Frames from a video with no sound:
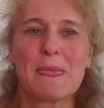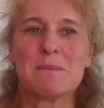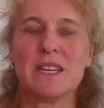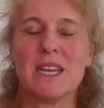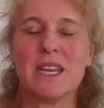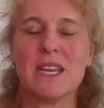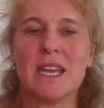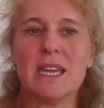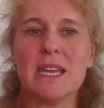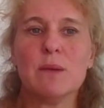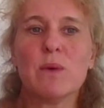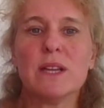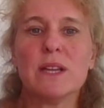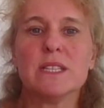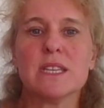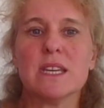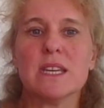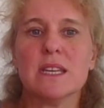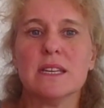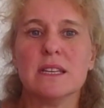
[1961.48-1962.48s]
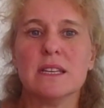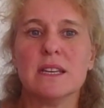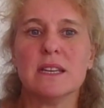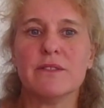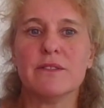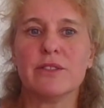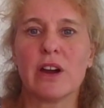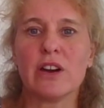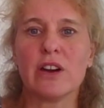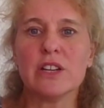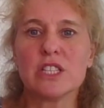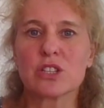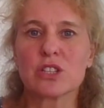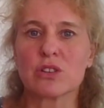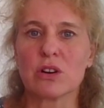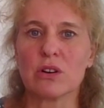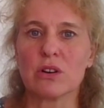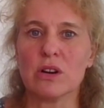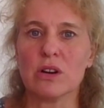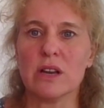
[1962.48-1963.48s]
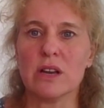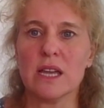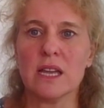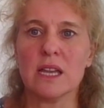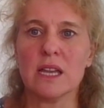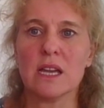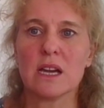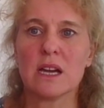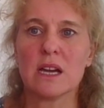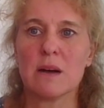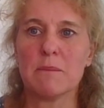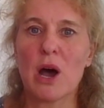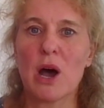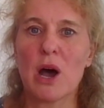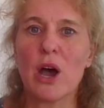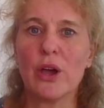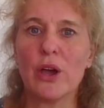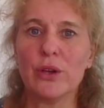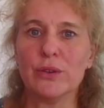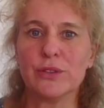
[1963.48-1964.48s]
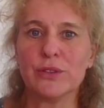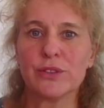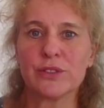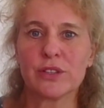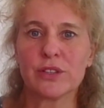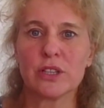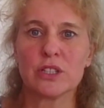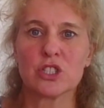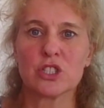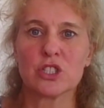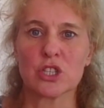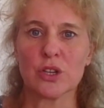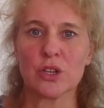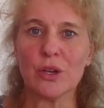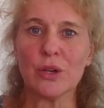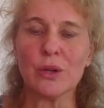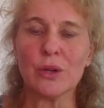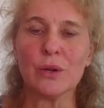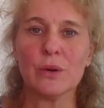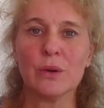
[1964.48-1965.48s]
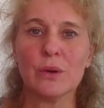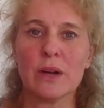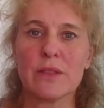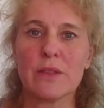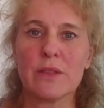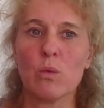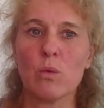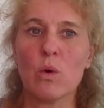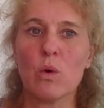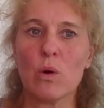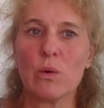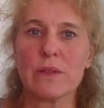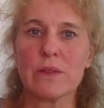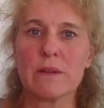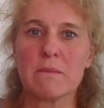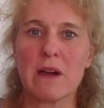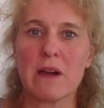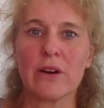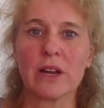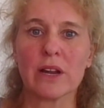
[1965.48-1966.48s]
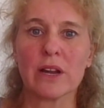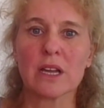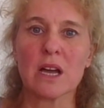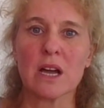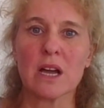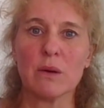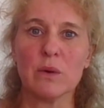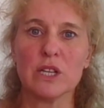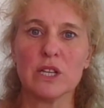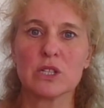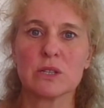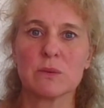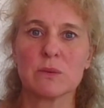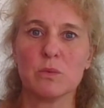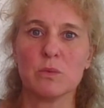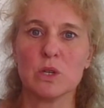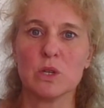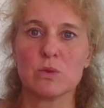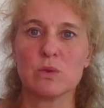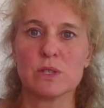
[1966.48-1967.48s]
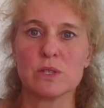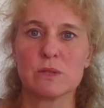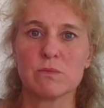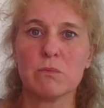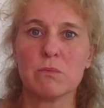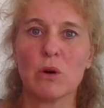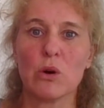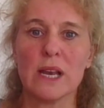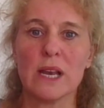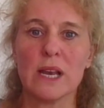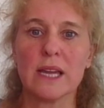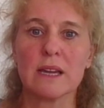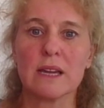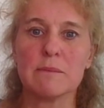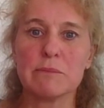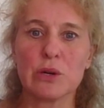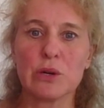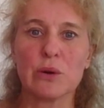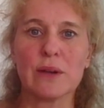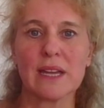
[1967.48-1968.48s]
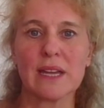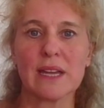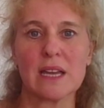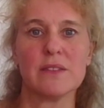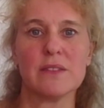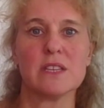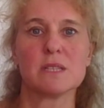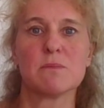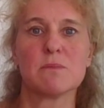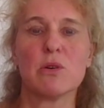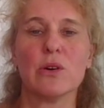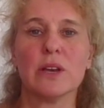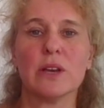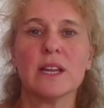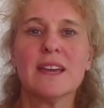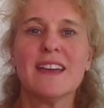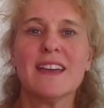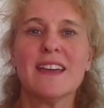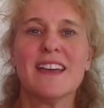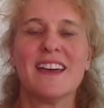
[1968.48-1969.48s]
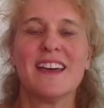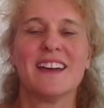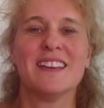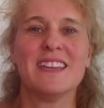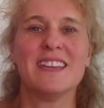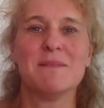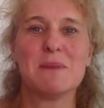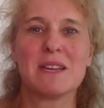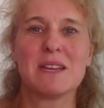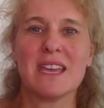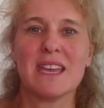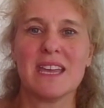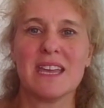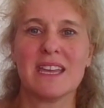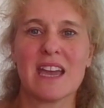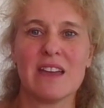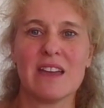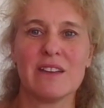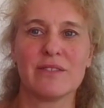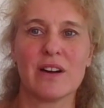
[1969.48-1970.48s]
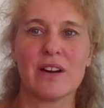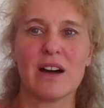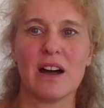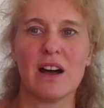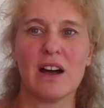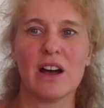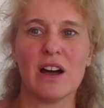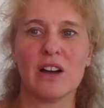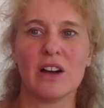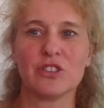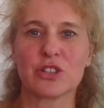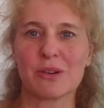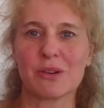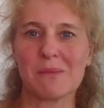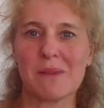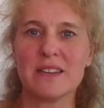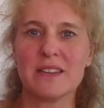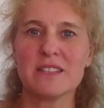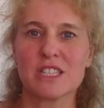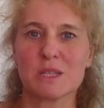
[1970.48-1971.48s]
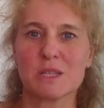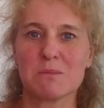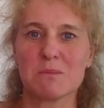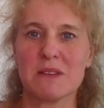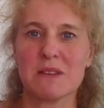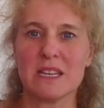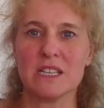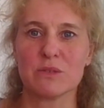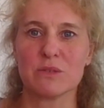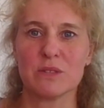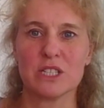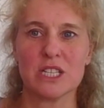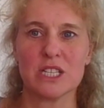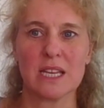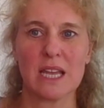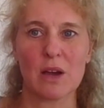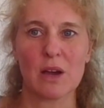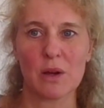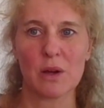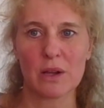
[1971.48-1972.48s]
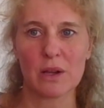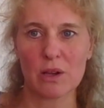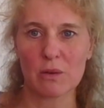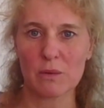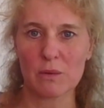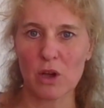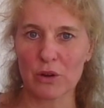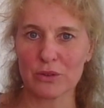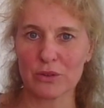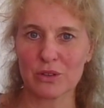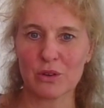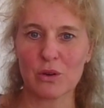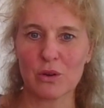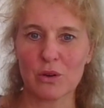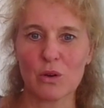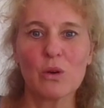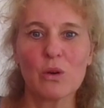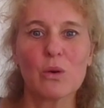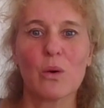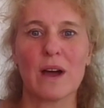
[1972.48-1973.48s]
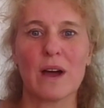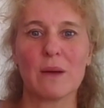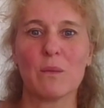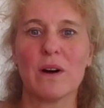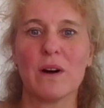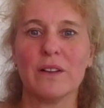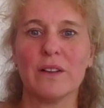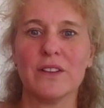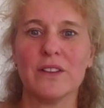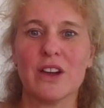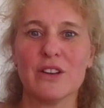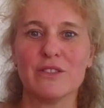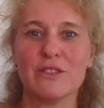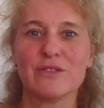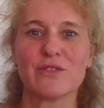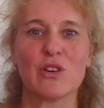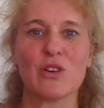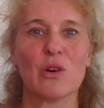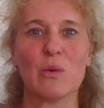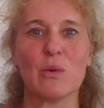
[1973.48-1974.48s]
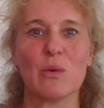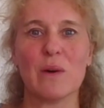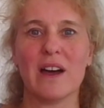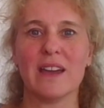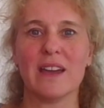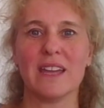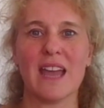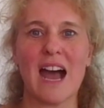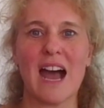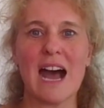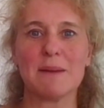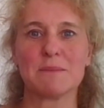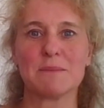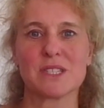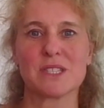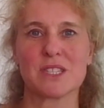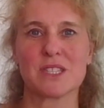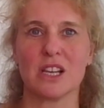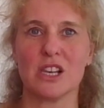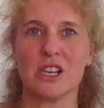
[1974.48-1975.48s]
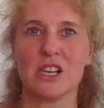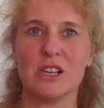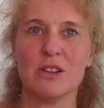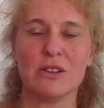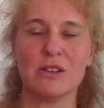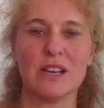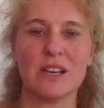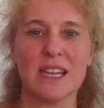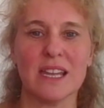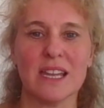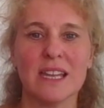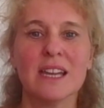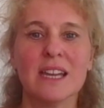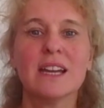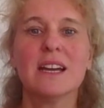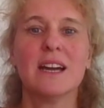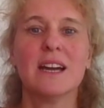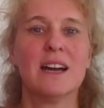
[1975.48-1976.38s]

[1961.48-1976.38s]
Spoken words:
But he went in very strongly opposed to the war with America, which was boiling and brewing at this point. And he gave a tremendous speech, which he got quite well known for, where he absolutely